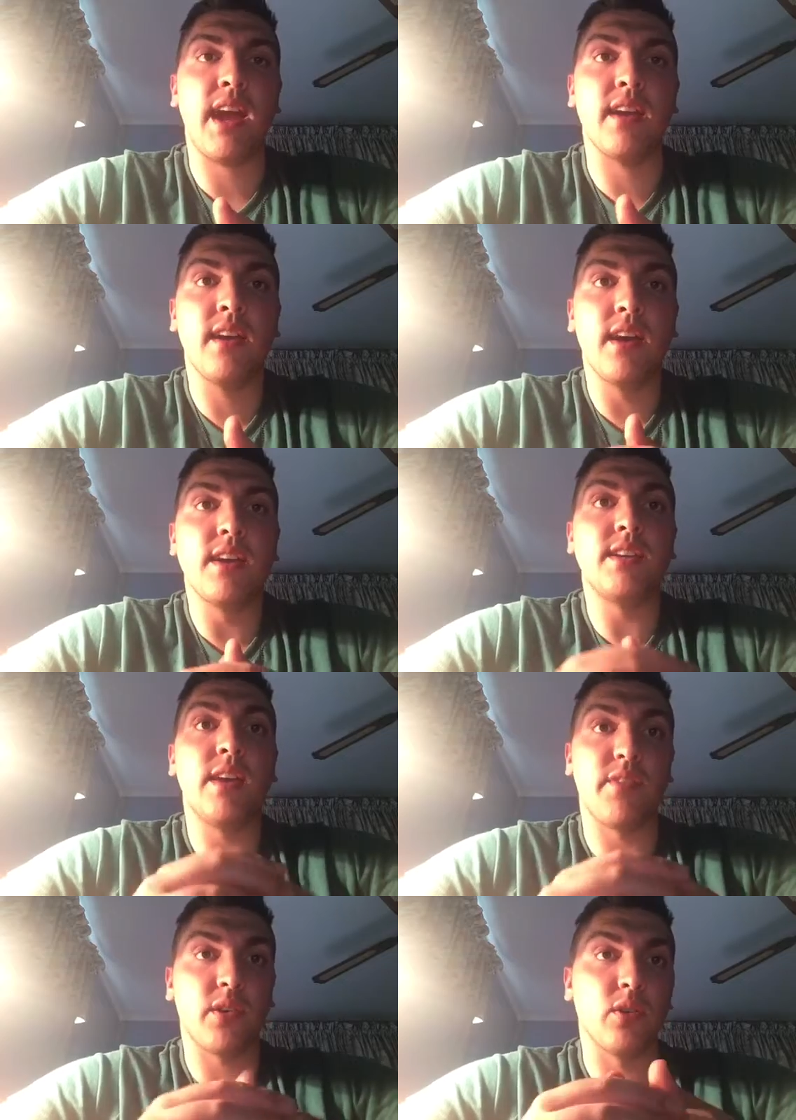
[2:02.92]
a
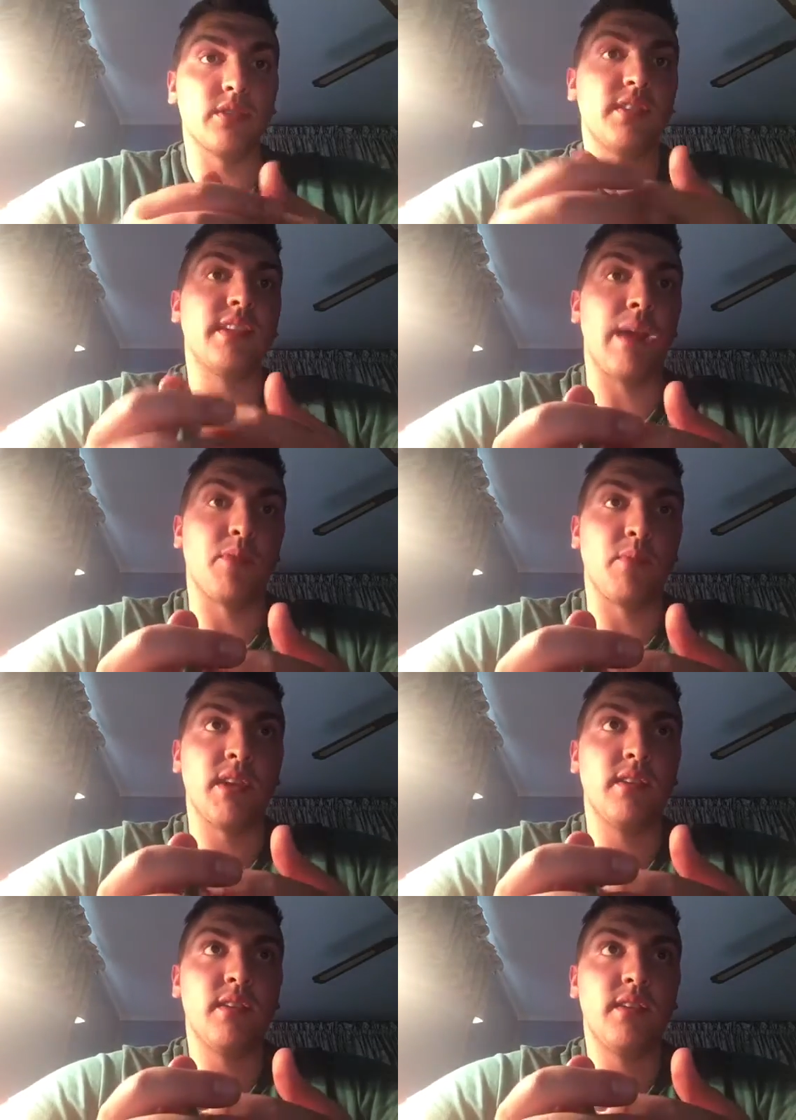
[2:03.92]
difficult
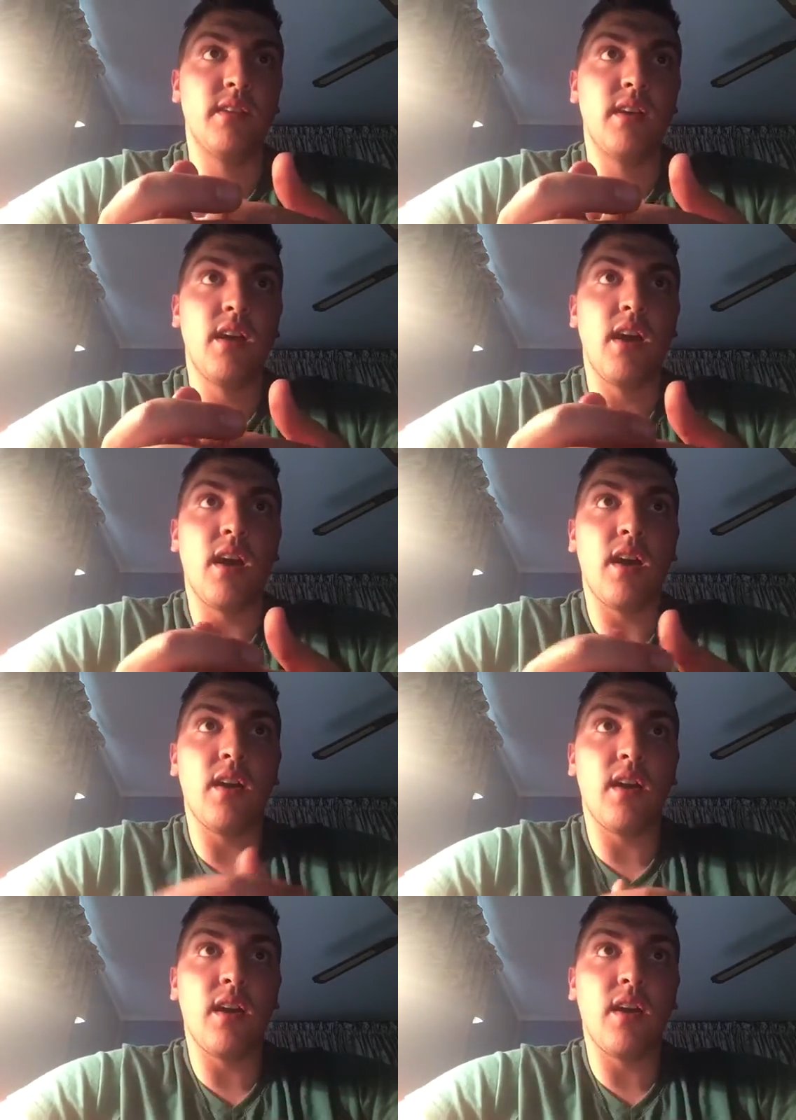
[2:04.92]
temperament
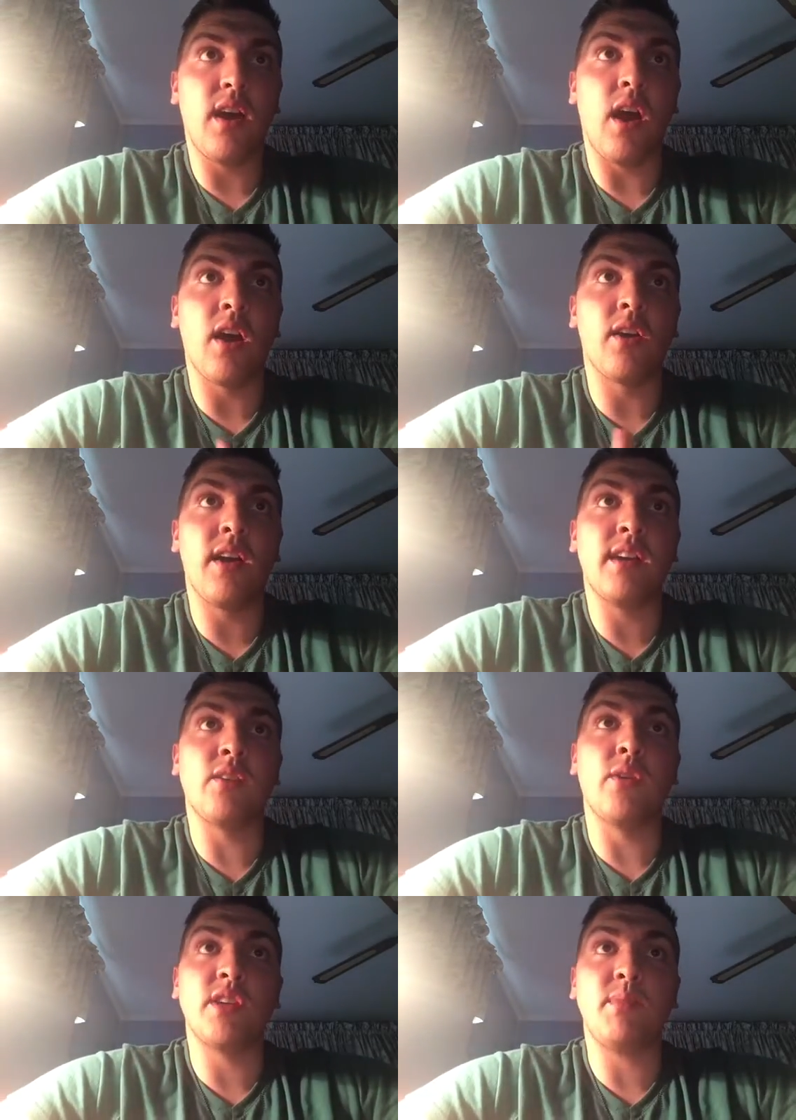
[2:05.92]
are
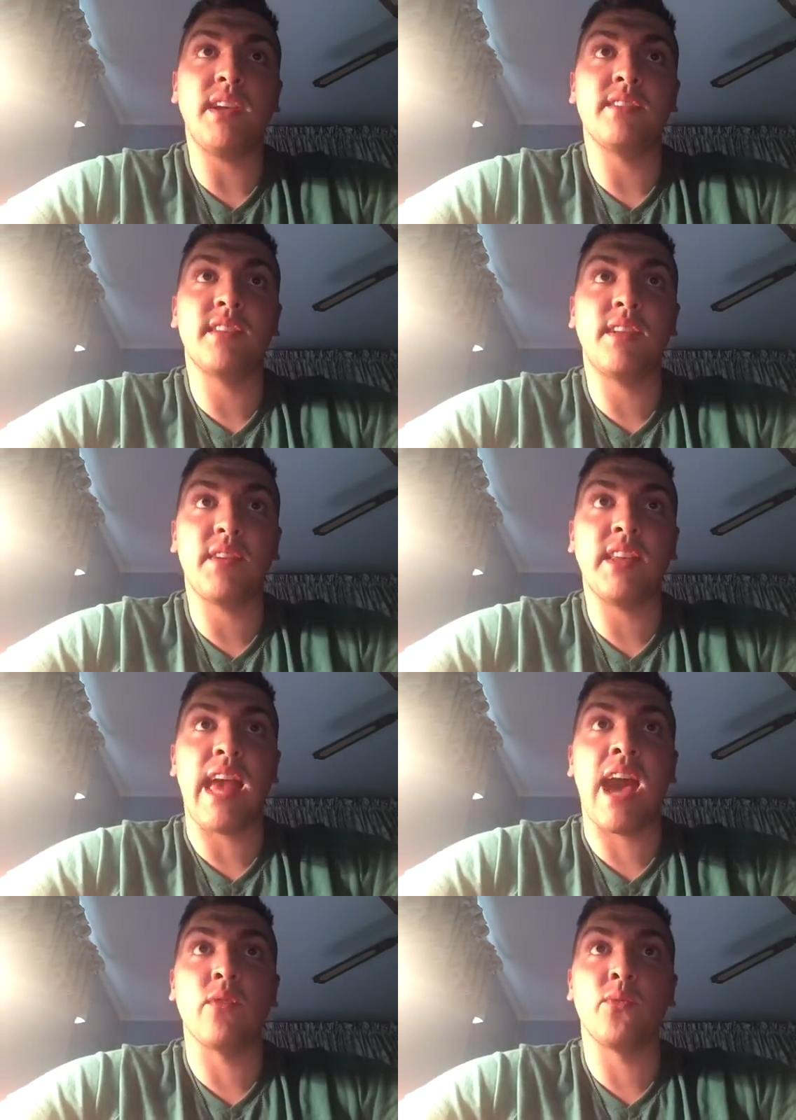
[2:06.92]
going to be significantly
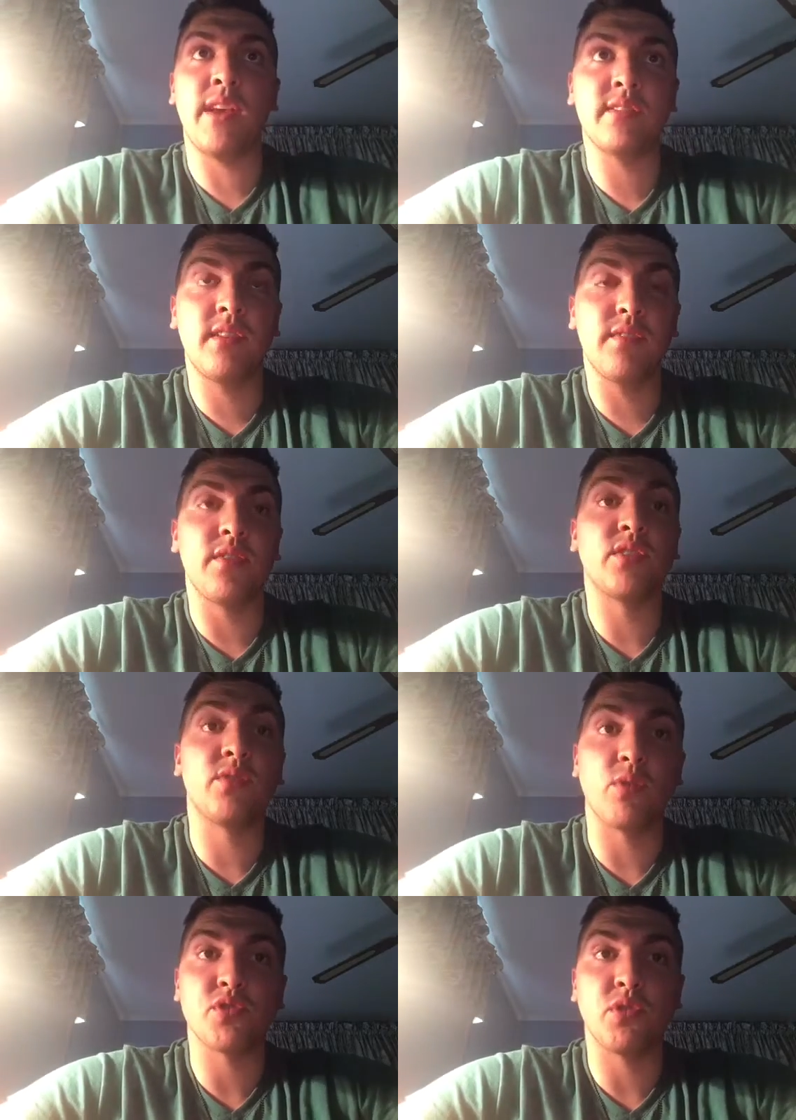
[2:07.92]
at risk for
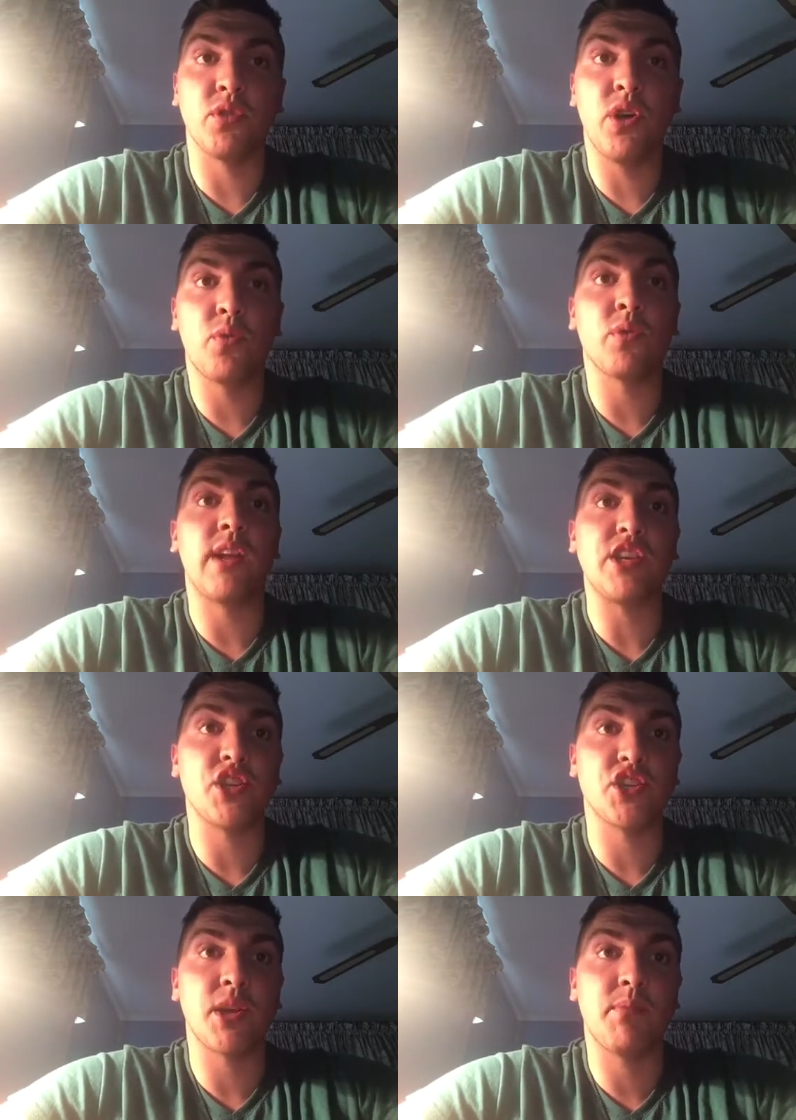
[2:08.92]
social
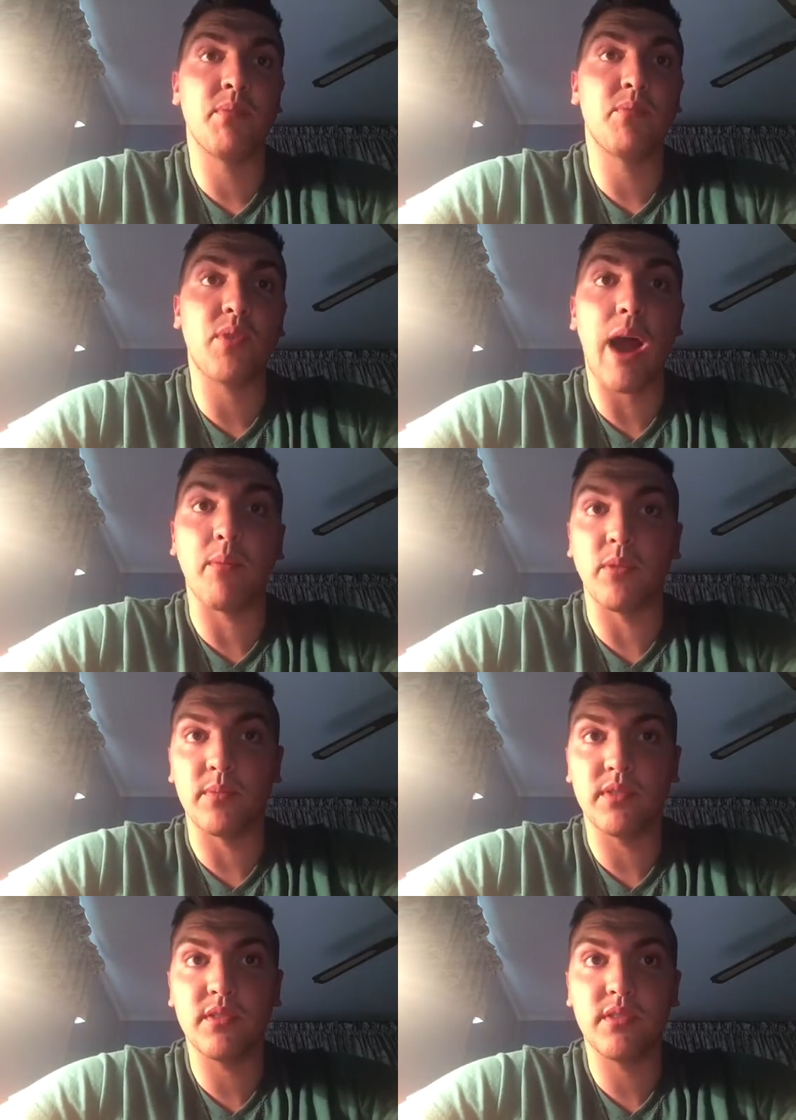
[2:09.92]
relationship
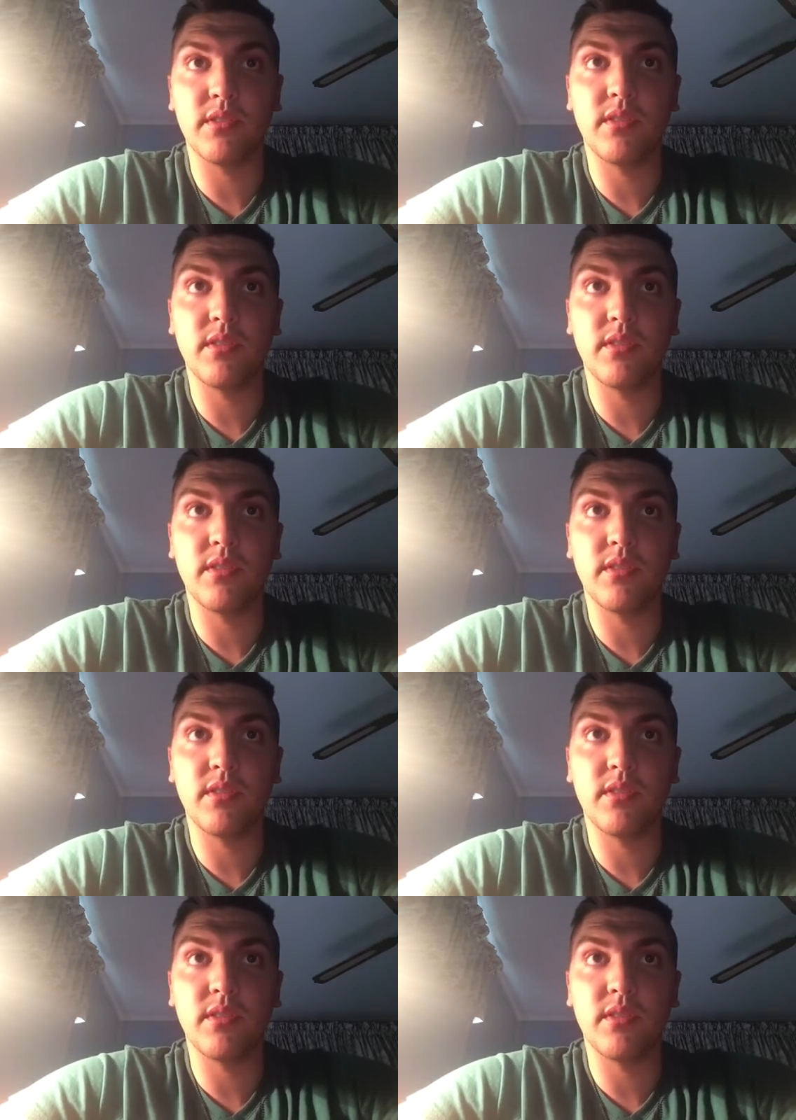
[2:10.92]
problems.